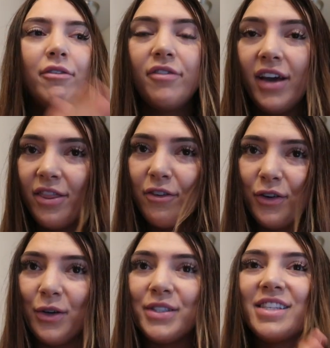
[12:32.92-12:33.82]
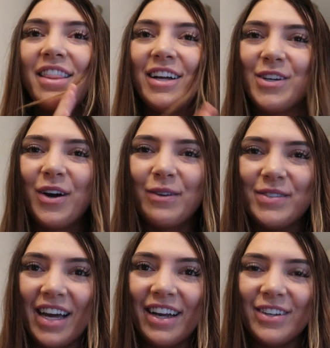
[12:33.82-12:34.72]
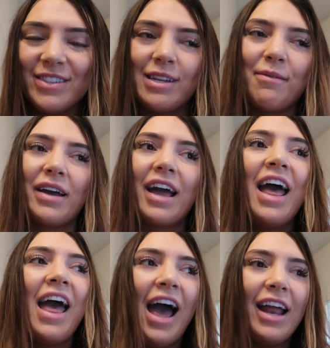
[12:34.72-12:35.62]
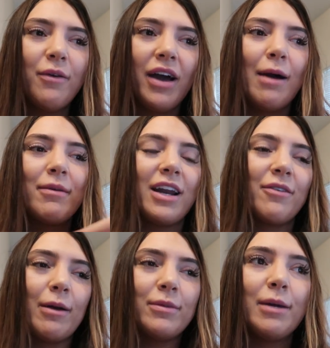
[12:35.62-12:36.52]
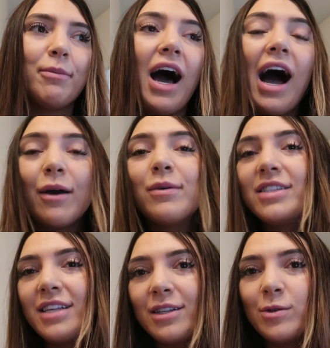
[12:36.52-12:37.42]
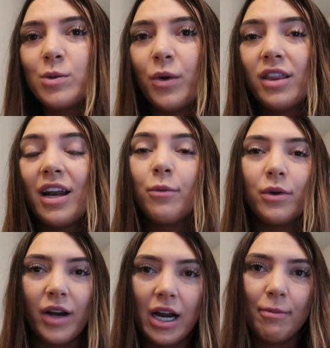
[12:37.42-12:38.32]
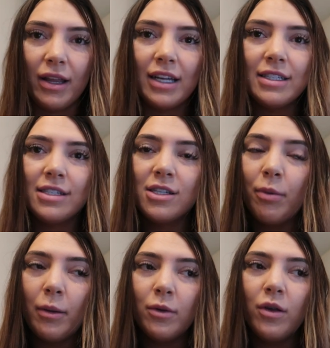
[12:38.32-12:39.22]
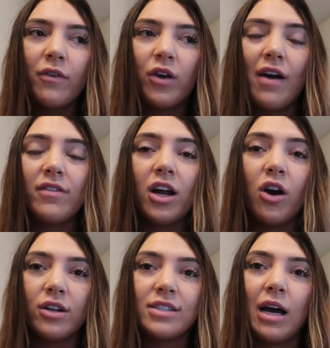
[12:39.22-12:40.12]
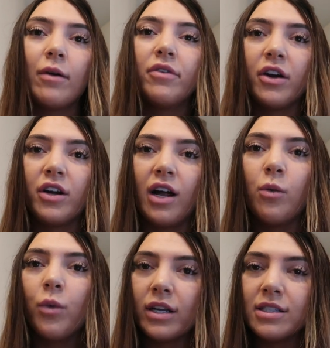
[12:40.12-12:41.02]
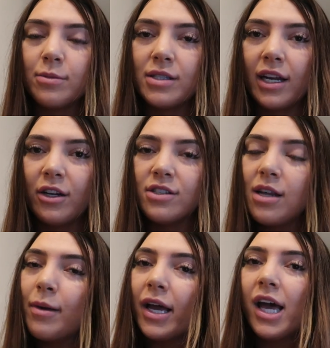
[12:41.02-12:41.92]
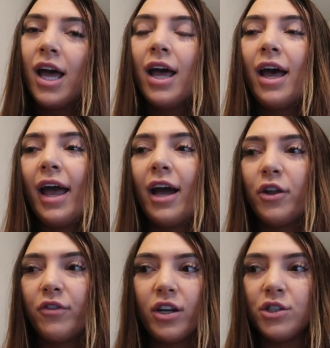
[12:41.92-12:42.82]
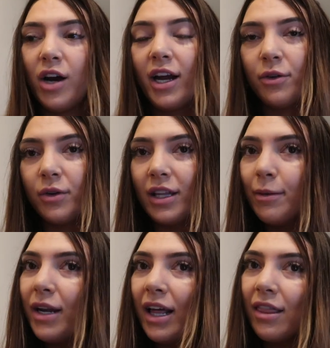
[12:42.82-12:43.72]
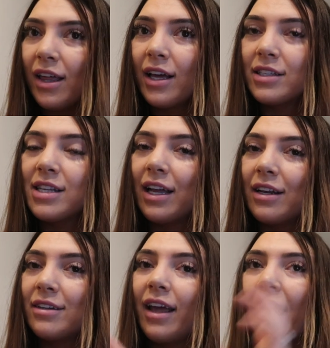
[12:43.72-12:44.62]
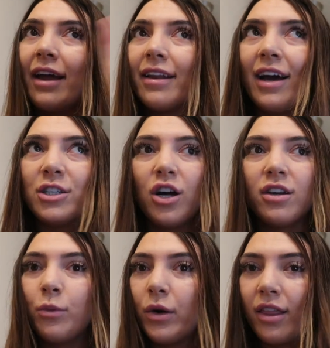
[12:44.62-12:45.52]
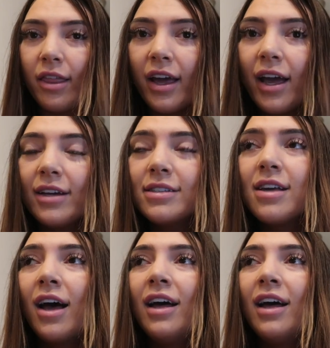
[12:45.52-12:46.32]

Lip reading: fit the foods that don't upset your stomach. Anyway, I'm kind of rambling, but I would say this is worth it. I would recommend this to people if you're having a hard time figuring out what is upsetting your stomach and you've already tried to eliminate things and can't catch on to what the thing is.